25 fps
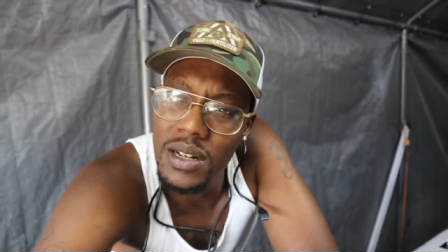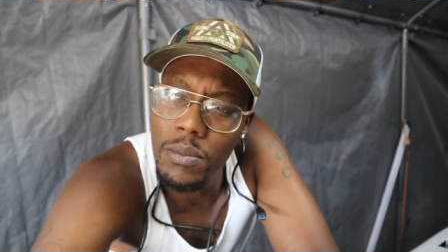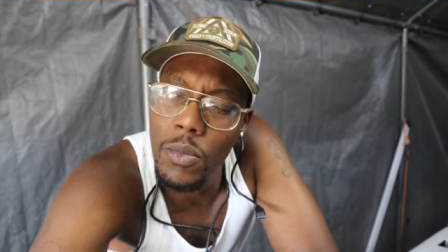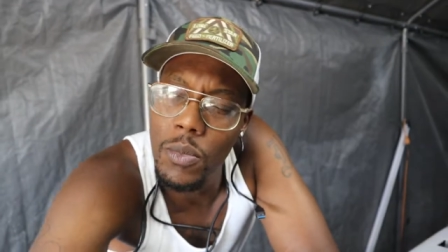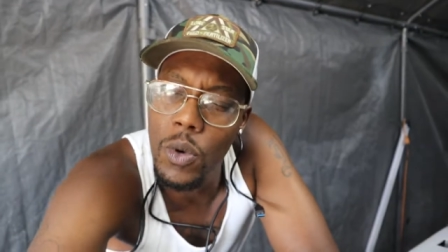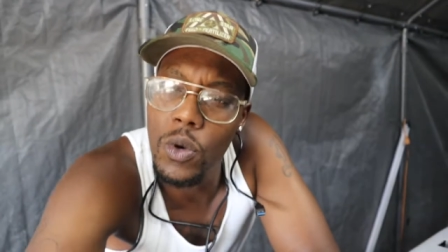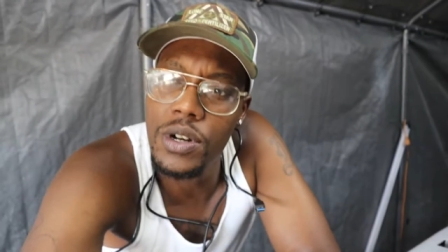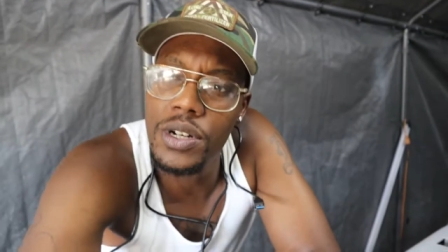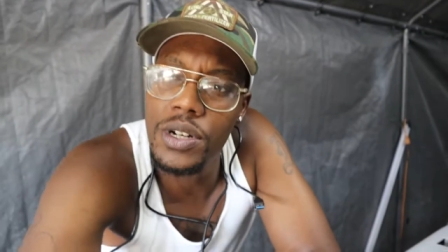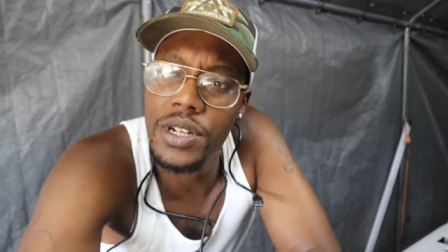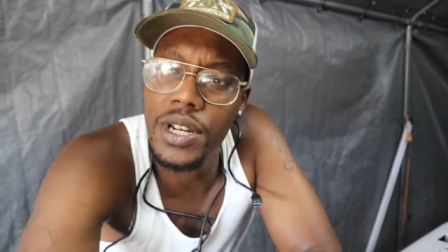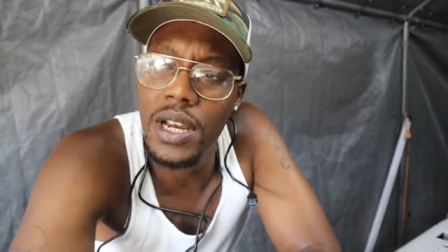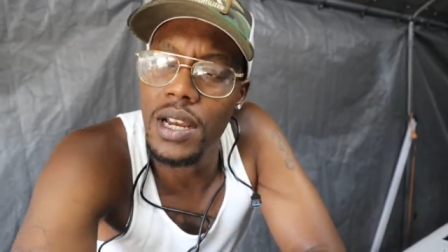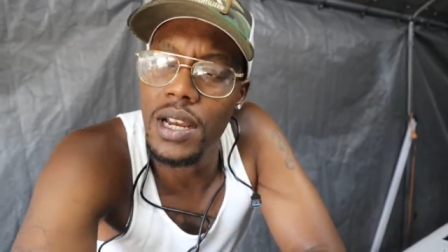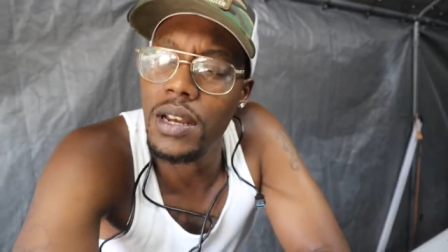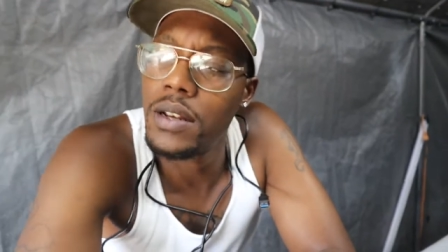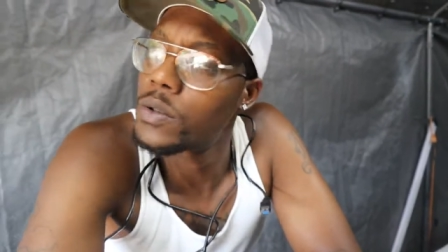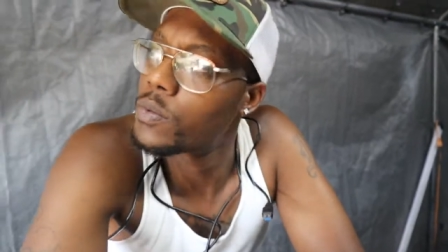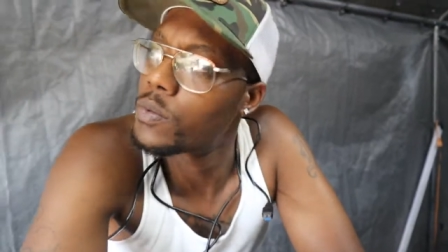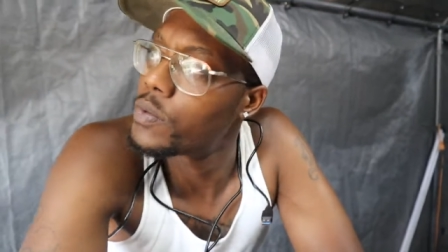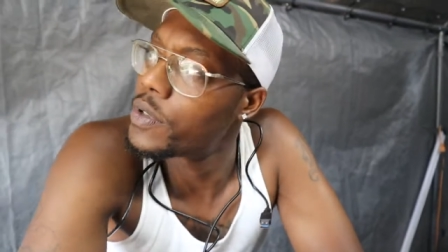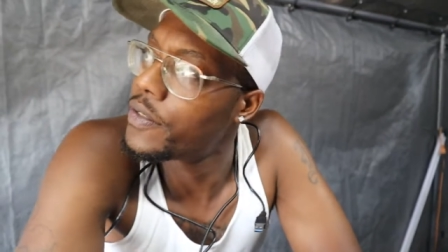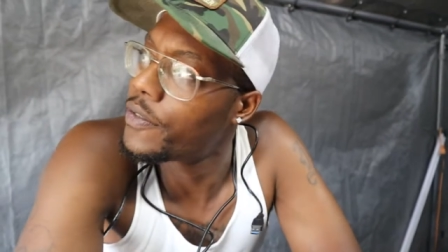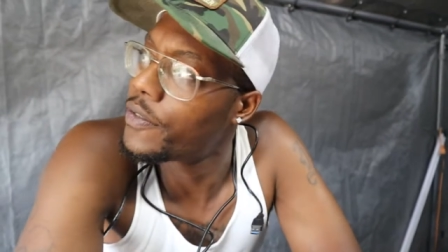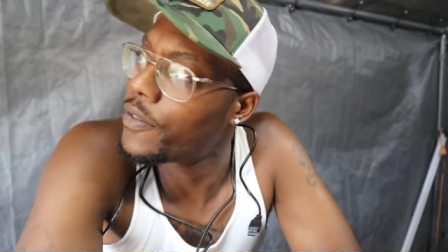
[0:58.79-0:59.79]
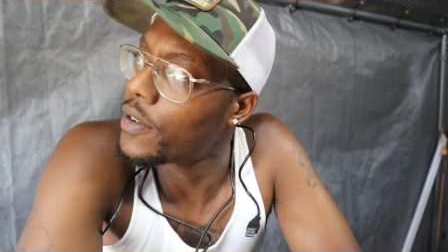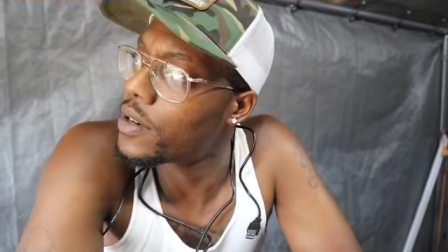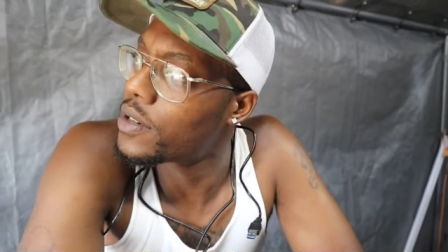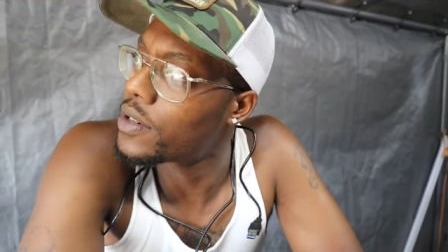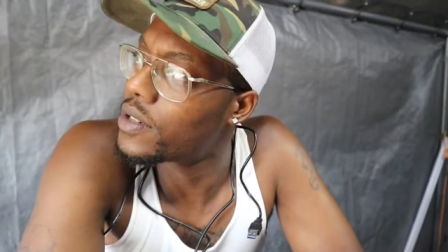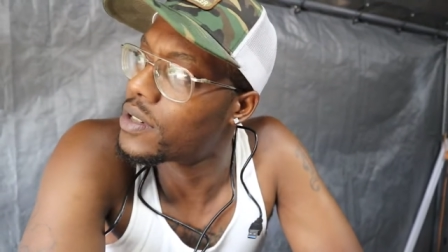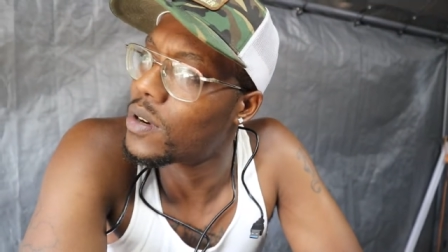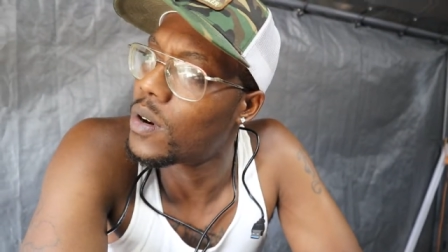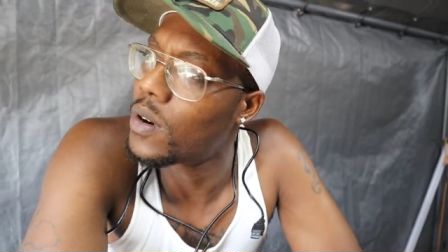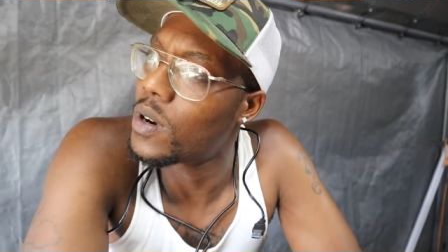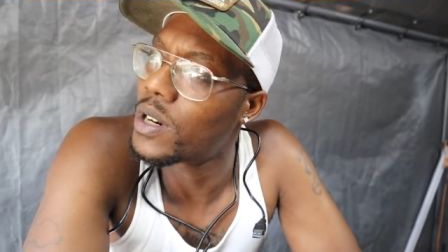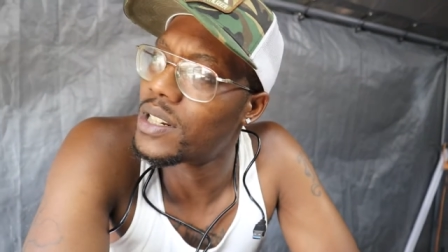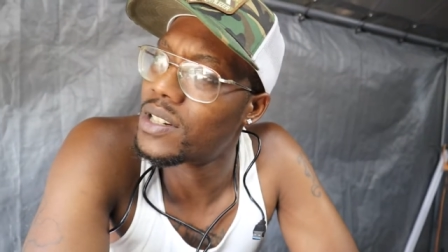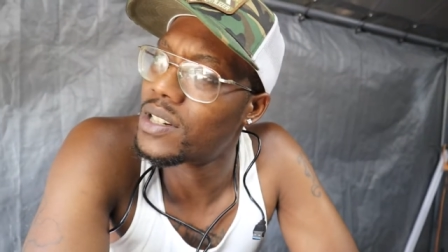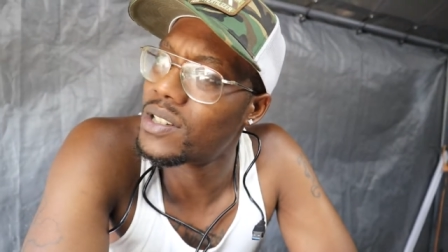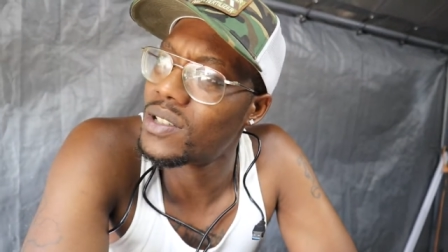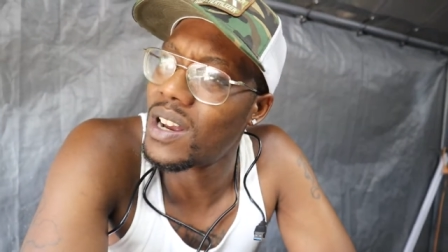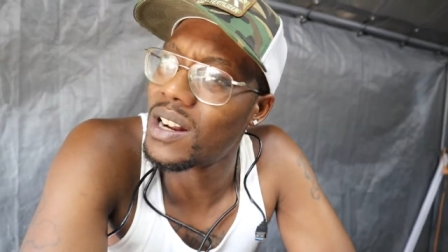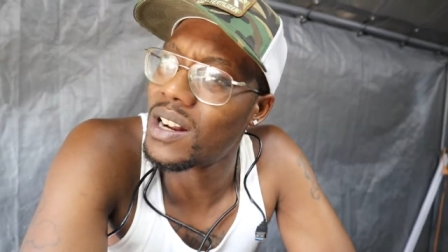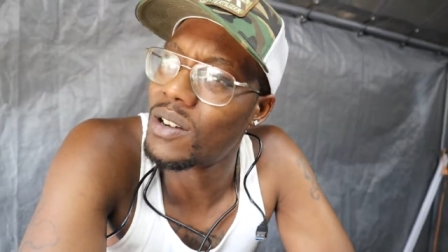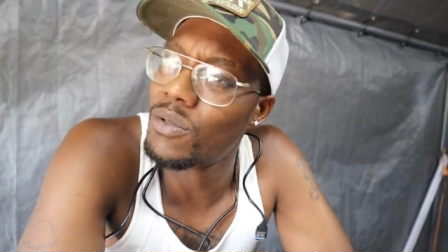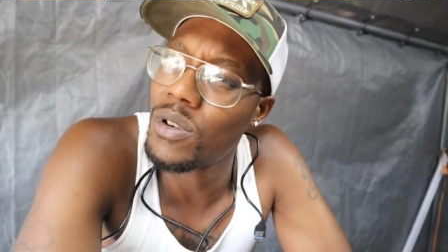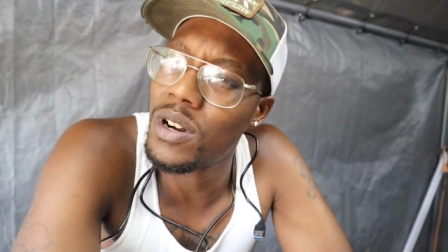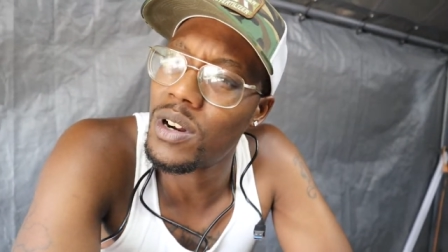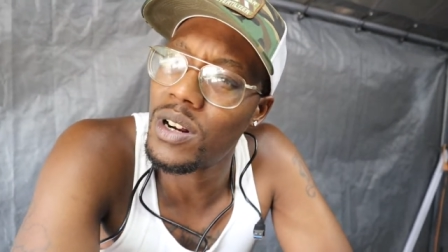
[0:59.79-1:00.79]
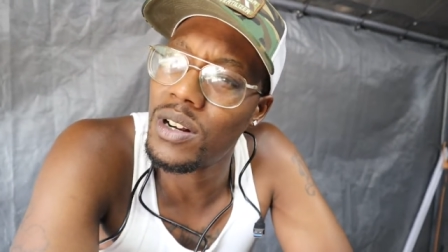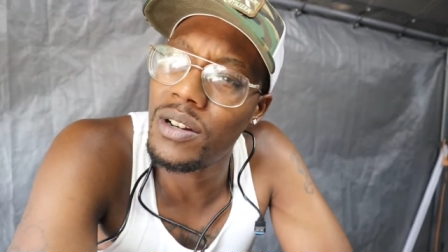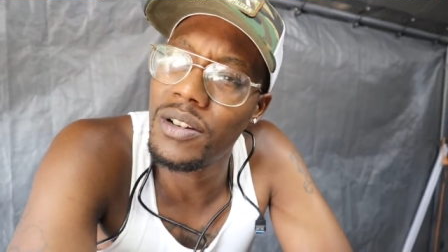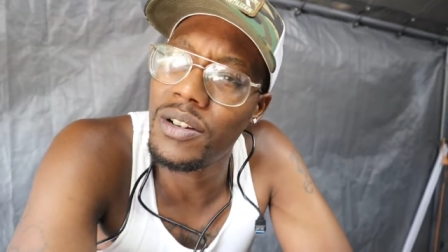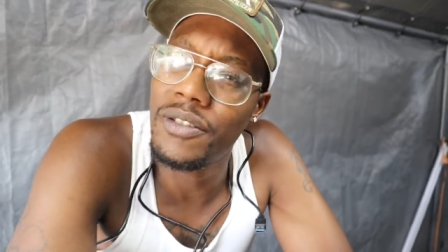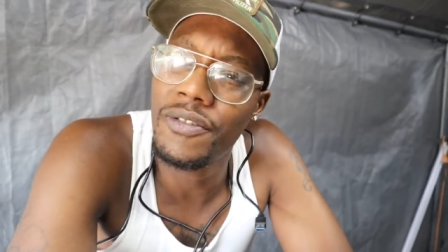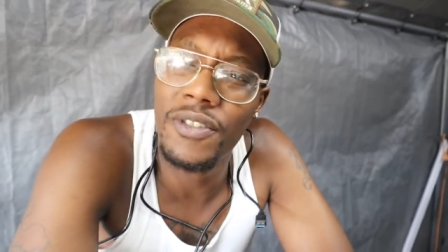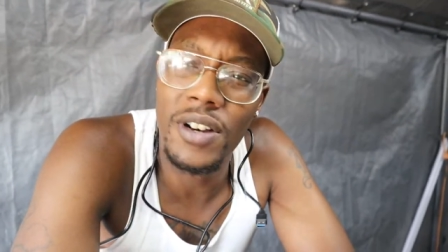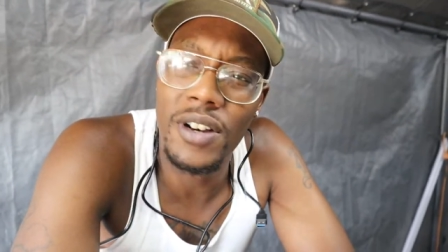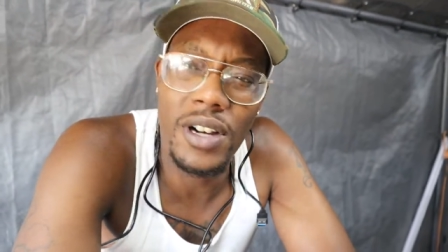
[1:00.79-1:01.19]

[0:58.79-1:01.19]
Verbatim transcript: In the morning times when you first start, it's trying to run a little